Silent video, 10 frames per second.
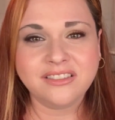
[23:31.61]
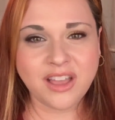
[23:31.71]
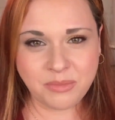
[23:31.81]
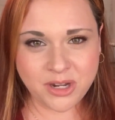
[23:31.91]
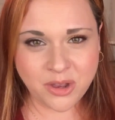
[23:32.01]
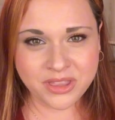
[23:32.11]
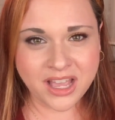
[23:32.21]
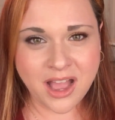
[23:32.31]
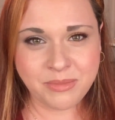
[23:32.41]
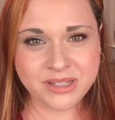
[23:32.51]
Let me know in the
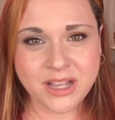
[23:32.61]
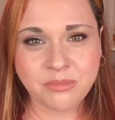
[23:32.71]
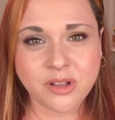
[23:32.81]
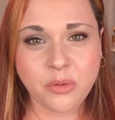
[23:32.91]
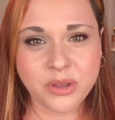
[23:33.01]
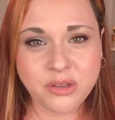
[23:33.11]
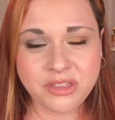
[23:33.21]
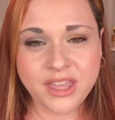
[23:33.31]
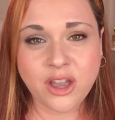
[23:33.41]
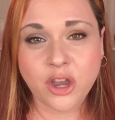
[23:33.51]
comments down below what you
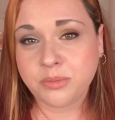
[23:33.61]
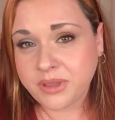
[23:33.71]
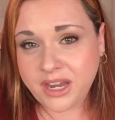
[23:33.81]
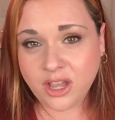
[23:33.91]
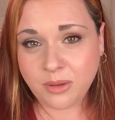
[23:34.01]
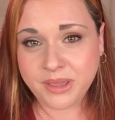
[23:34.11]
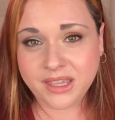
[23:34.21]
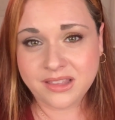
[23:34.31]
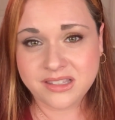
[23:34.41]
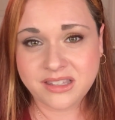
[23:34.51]
think. Are you planning on
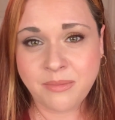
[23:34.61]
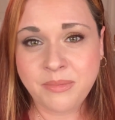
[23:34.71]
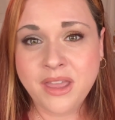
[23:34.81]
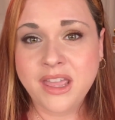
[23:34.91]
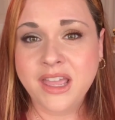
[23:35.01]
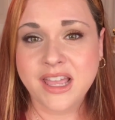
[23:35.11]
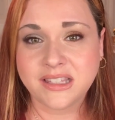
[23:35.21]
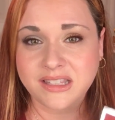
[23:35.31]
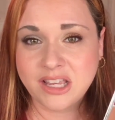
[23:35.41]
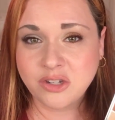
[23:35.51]
picking this up? Is
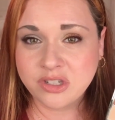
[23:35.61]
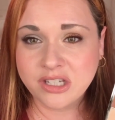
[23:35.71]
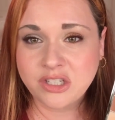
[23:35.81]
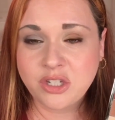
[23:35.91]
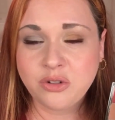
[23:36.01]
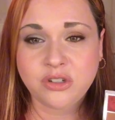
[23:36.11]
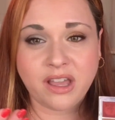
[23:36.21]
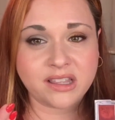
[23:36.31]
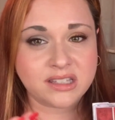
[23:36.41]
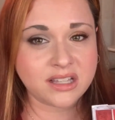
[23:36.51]
this interesting to you? Do you
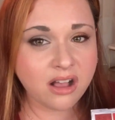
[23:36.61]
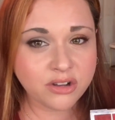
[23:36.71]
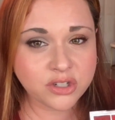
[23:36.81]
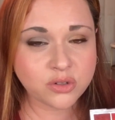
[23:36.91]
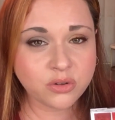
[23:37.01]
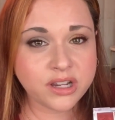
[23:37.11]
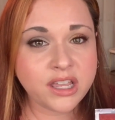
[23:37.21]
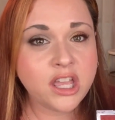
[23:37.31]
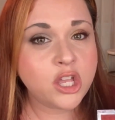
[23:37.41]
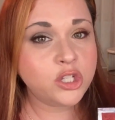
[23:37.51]
like this color story?
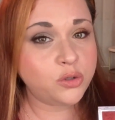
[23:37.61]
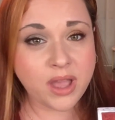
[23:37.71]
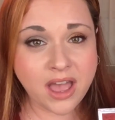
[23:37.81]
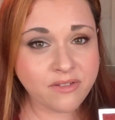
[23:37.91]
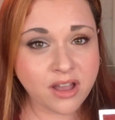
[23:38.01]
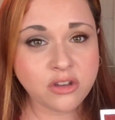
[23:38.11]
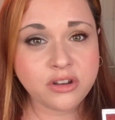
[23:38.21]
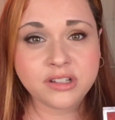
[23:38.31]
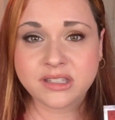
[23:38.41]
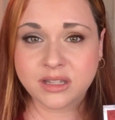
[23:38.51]
Do you have
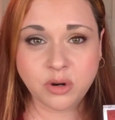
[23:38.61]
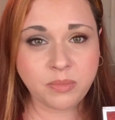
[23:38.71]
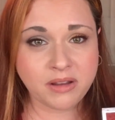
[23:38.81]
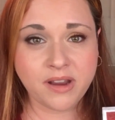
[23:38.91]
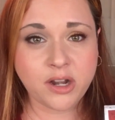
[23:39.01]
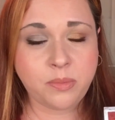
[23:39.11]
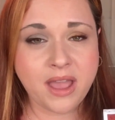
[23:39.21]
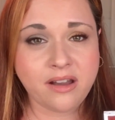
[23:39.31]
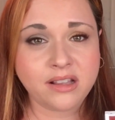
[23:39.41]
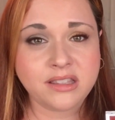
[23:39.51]
other similar Byredo
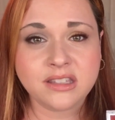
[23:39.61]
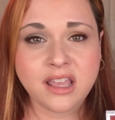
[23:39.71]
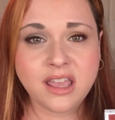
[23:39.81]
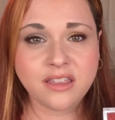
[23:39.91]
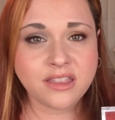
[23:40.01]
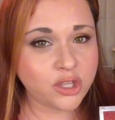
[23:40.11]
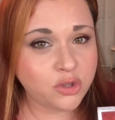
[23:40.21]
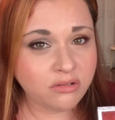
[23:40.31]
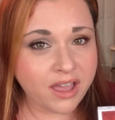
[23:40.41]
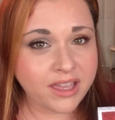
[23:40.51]
palettes that
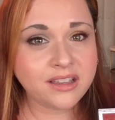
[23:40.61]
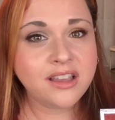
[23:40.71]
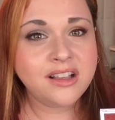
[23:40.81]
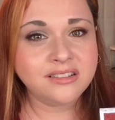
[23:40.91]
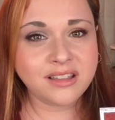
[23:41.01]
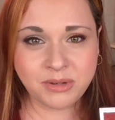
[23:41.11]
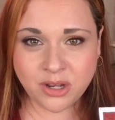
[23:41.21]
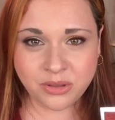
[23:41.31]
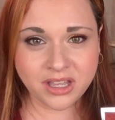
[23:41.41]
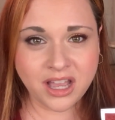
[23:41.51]
you like? Let me
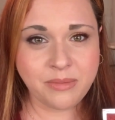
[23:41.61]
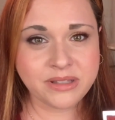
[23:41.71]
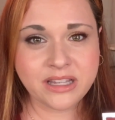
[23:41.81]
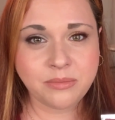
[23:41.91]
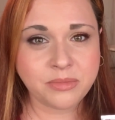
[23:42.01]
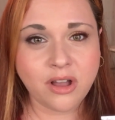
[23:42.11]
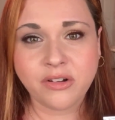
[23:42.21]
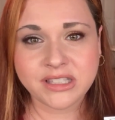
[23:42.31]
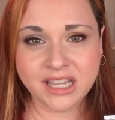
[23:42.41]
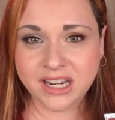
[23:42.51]
know in the comments down below.
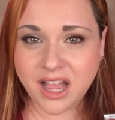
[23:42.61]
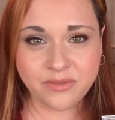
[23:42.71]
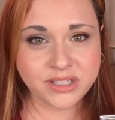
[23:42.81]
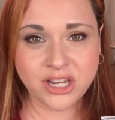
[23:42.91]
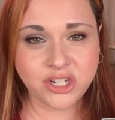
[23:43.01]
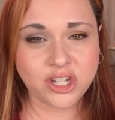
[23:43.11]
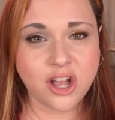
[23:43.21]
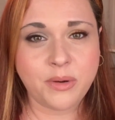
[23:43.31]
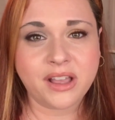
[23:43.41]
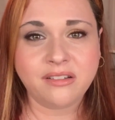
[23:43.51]
Let's get a conversation
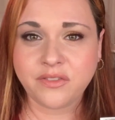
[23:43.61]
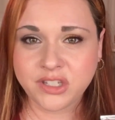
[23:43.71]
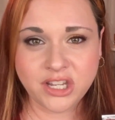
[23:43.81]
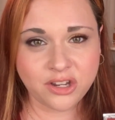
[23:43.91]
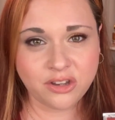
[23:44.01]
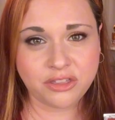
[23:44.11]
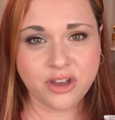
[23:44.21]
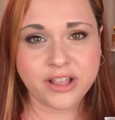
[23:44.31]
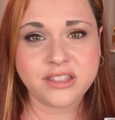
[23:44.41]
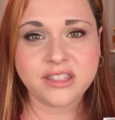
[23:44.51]
going. I love to hear your
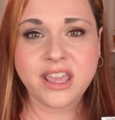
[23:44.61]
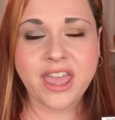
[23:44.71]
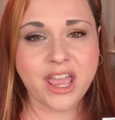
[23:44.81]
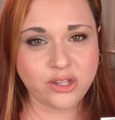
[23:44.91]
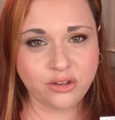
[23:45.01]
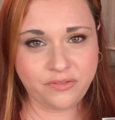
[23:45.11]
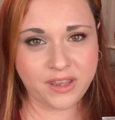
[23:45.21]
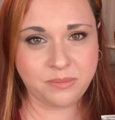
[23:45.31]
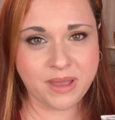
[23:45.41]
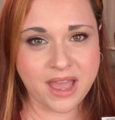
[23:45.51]
thoughts and your
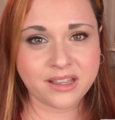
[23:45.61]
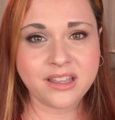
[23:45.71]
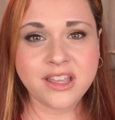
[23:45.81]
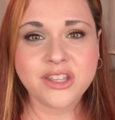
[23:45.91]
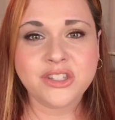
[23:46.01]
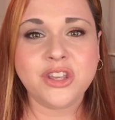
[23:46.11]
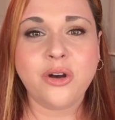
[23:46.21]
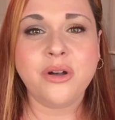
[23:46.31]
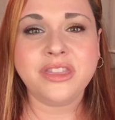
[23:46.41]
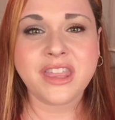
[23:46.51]
feedback.
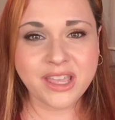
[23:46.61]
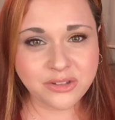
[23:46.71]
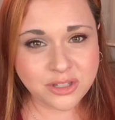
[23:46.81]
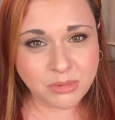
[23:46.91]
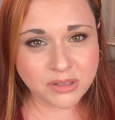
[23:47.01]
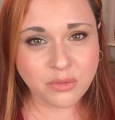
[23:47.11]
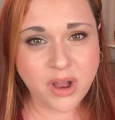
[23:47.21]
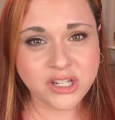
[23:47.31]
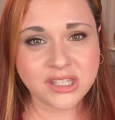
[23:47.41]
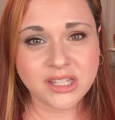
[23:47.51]
So thank you so much for
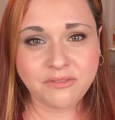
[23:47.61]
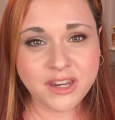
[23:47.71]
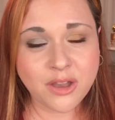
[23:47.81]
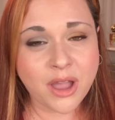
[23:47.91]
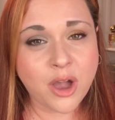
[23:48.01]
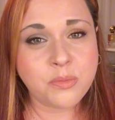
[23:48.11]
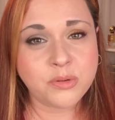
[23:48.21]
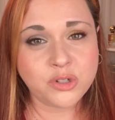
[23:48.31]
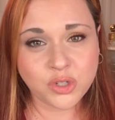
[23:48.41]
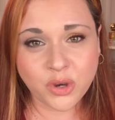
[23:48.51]
watching this video. I hope
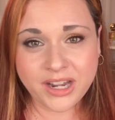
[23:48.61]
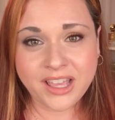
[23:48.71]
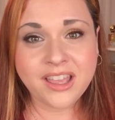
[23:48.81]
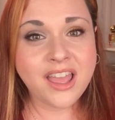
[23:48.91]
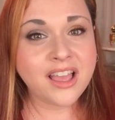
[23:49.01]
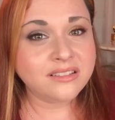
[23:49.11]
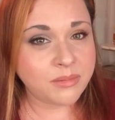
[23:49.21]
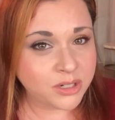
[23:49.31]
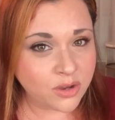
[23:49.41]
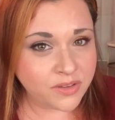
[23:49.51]
you enjoyed it. Let
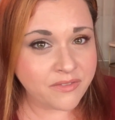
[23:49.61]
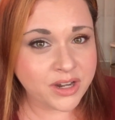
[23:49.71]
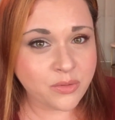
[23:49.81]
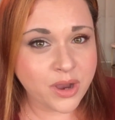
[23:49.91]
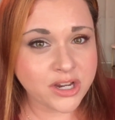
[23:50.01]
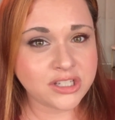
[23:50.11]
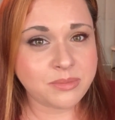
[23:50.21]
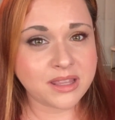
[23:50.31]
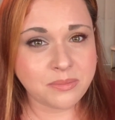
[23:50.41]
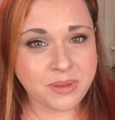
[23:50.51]
me know if you have any questions
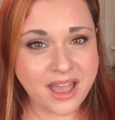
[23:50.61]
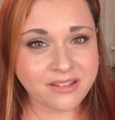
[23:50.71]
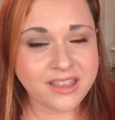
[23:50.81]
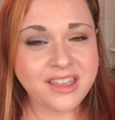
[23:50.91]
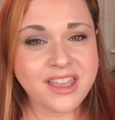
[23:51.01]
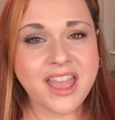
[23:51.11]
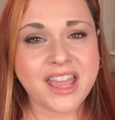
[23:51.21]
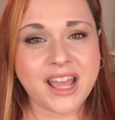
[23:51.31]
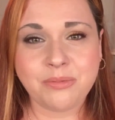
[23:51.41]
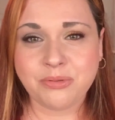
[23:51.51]
about the palette,
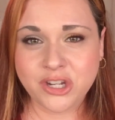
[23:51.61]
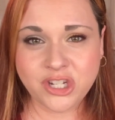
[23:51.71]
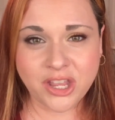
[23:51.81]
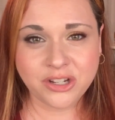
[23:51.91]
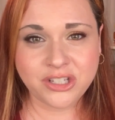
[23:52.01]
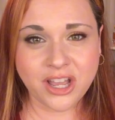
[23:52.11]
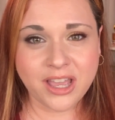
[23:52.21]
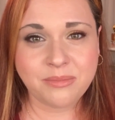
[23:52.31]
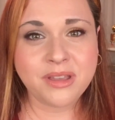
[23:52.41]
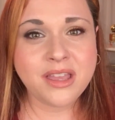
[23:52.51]
and I appreciate your
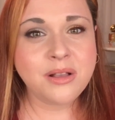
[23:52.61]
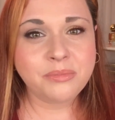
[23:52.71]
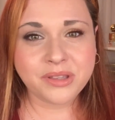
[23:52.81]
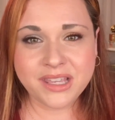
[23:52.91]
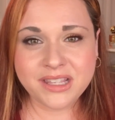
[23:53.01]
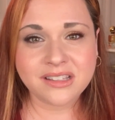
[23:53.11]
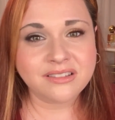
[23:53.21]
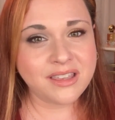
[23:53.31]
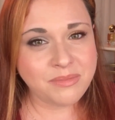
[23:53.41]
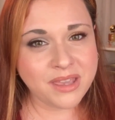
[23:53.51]
time. Please
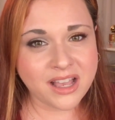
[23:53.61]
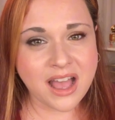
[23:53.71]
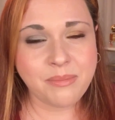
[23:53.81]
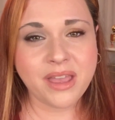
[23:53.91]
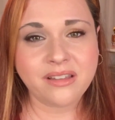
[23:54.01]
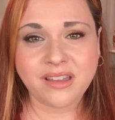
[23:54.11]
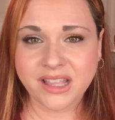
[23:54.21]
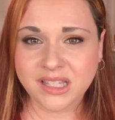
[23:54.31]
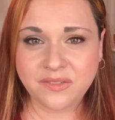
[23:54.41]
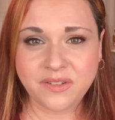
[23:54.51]
leave me a comment, like
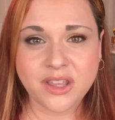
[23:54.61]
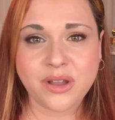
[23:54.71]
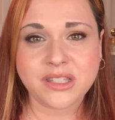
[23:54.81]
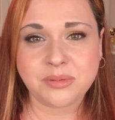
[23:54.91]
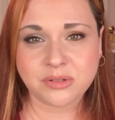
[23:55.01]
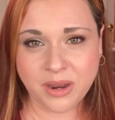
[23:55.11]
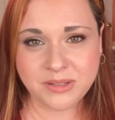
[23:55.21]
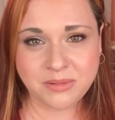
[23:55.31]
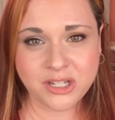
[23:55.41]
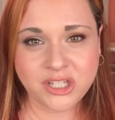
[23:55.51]
this video, and subscribe
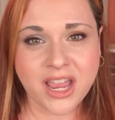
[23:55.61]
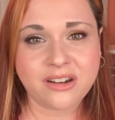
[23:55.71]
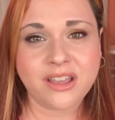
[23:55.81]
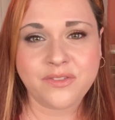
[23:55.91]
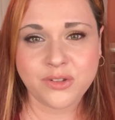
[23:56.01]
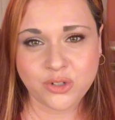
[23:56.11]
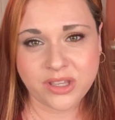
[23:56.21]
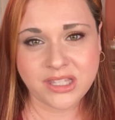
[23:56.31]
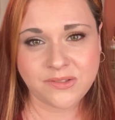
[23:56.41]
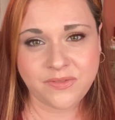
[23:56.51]
to my channel if you enjoyed
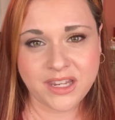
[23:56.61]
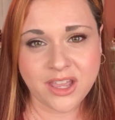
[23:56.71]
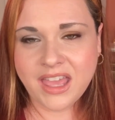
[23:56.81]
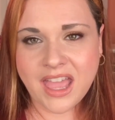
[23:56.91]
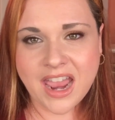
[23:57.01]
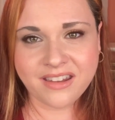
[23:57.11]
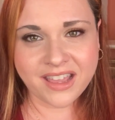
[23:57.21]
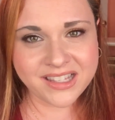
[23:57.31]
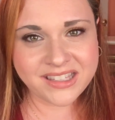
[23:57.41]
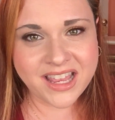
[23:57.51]
this video. And
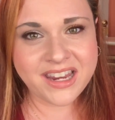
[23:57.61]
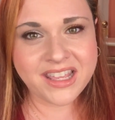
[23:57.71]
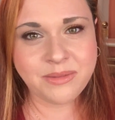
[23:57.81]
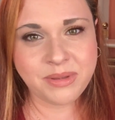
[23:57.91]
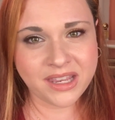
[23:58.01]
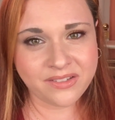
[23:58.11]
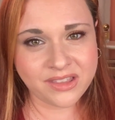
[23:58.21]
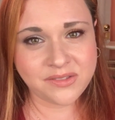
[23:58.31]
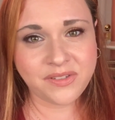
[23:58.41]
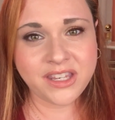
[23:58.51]
like I said in the beginning of
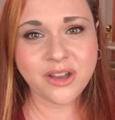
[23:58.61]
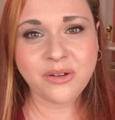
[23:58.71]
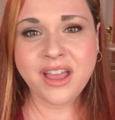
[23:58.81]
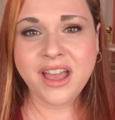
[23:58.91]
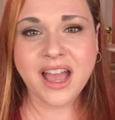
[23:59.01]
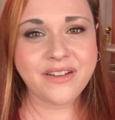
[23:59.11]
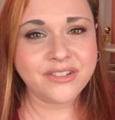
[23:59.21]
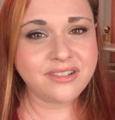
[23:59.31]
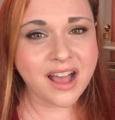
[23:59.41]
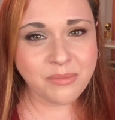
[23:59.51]
this video, I have a
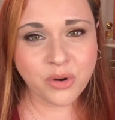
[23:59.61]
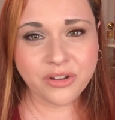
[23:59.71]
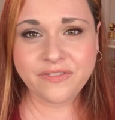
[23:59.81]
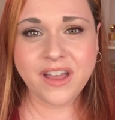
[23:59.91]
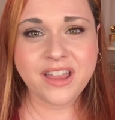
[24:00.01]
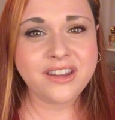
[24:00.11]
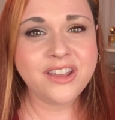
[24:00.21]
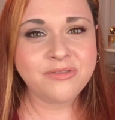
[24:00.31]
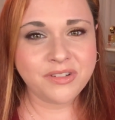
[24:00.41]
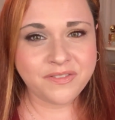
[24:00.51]
lot more fun
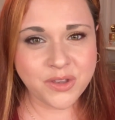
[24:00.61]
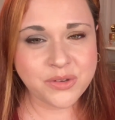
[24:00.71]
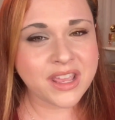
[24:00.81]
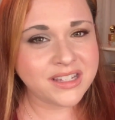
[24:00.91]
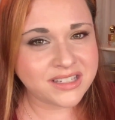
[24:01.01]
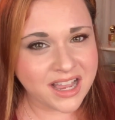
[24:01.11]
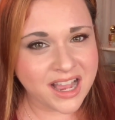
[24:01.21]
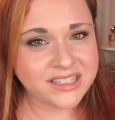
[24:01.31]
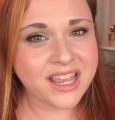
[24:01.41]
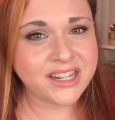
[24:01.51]
reviews and
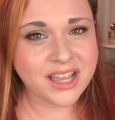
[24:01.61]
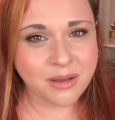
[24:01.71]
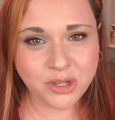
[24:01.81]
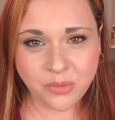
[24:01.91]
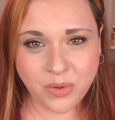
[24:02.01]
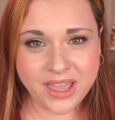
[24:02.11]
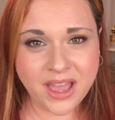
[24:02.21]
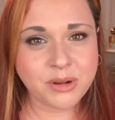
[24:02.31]
content coming your way.